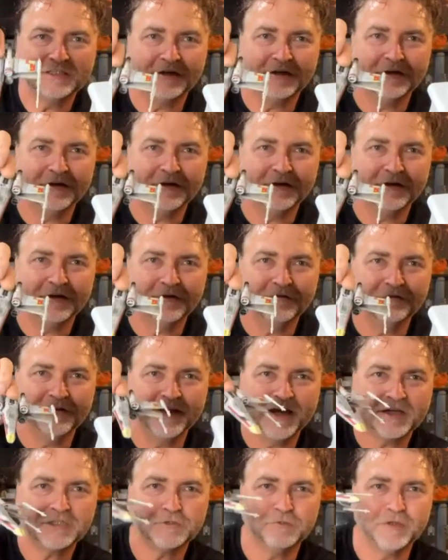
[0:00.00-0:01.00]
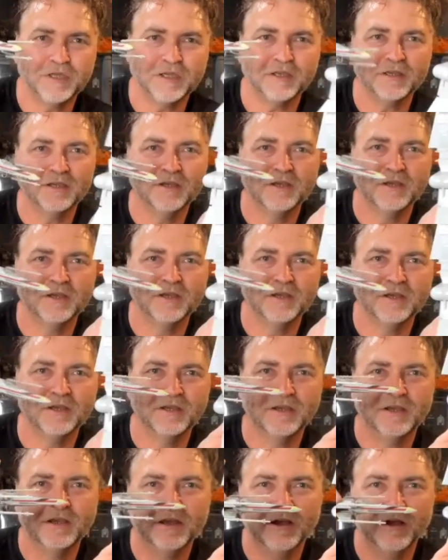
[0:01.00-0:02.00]
of the X-Wing,
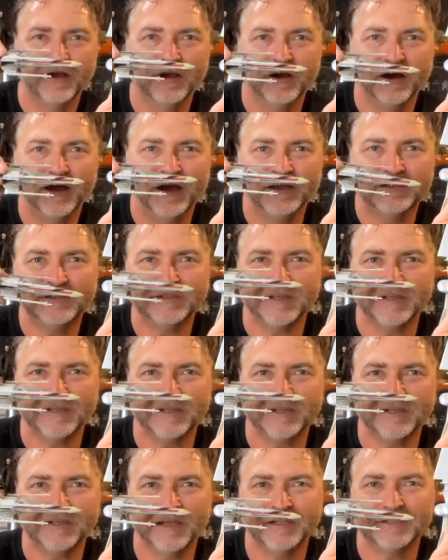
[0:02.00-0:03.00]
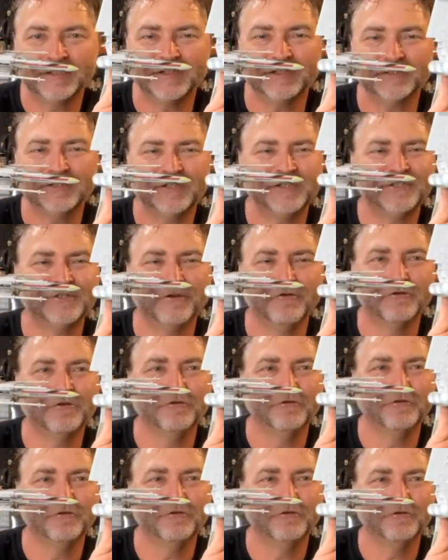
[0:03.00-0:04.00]
it's just so
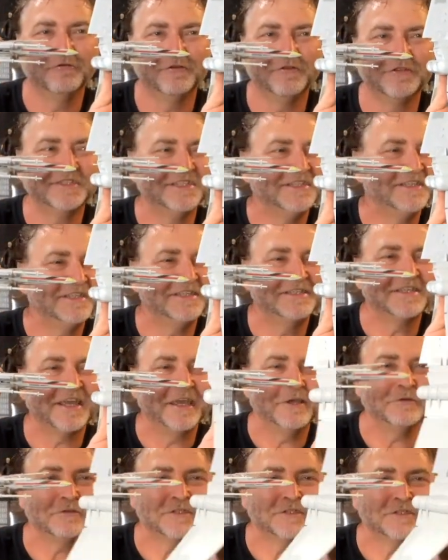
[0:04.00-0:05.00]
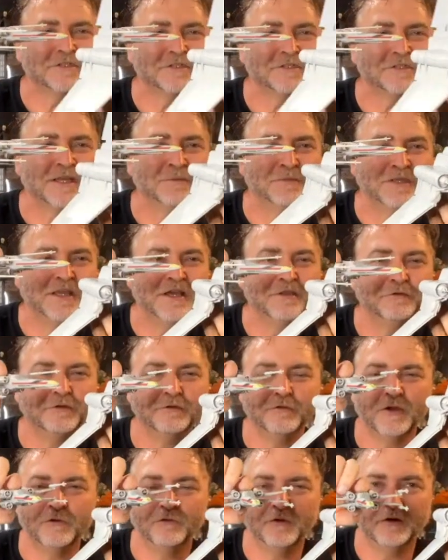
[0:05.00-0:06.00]
cool to see these scales come together
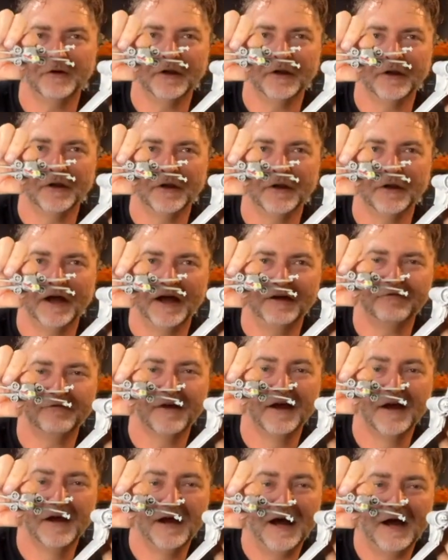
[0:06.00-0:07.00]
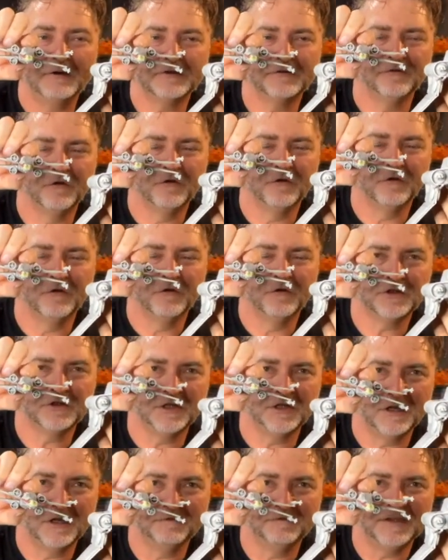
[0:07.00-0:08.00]
in real life. I was fortunate
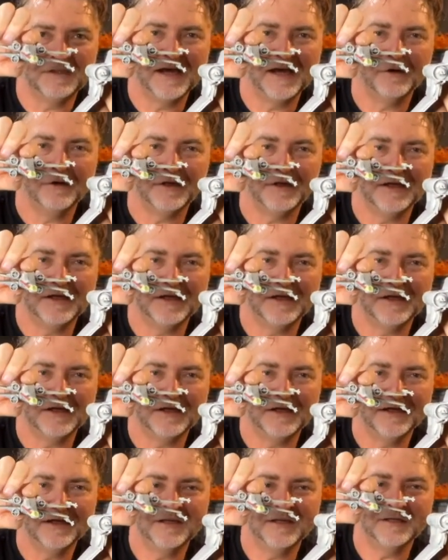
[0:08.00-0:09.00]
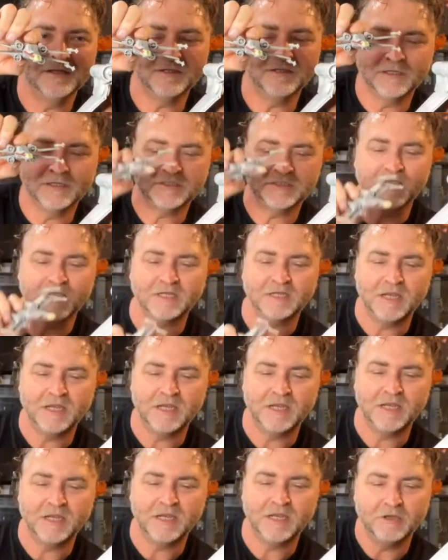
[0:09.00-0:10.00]
enough down in San
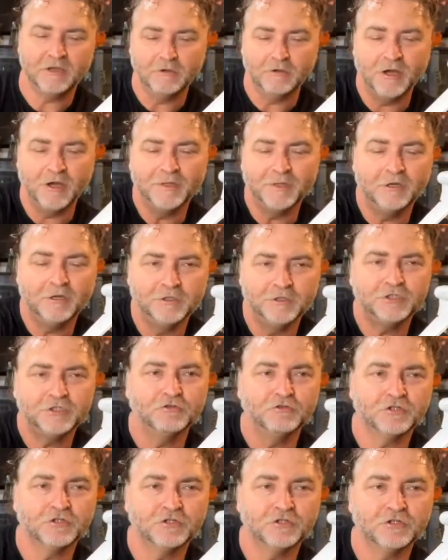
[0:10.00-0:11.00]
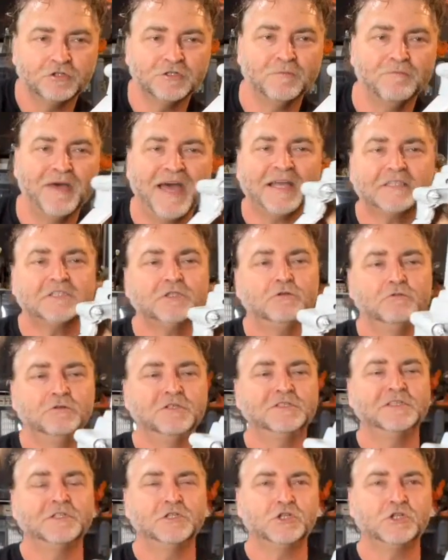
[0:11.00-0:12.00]
Diego Comic-Con to talk to Max, who was
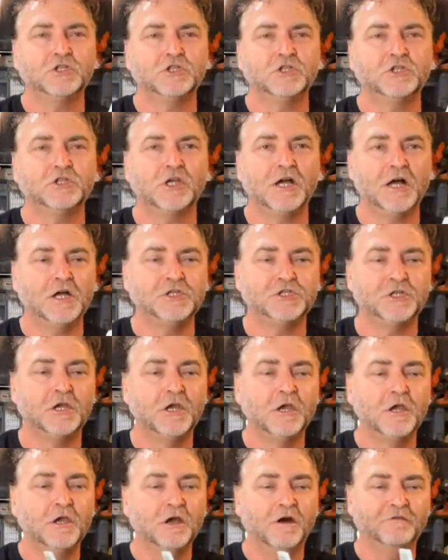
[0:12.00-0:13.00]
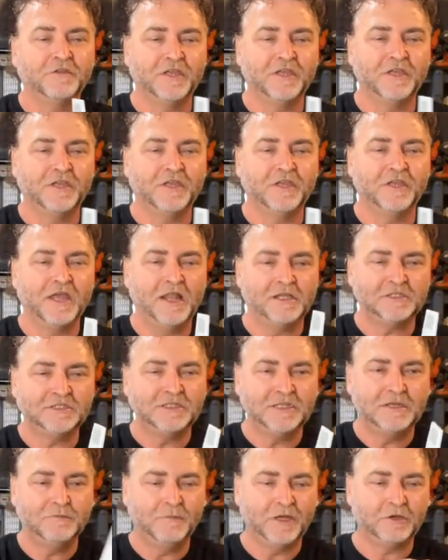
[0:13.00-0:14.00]
in charge of the Galaxy
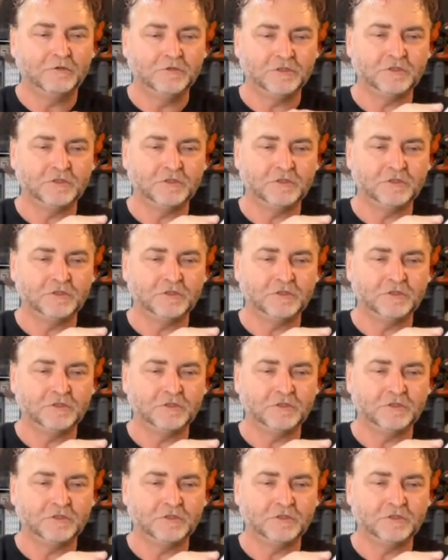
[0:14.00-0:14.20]
Micro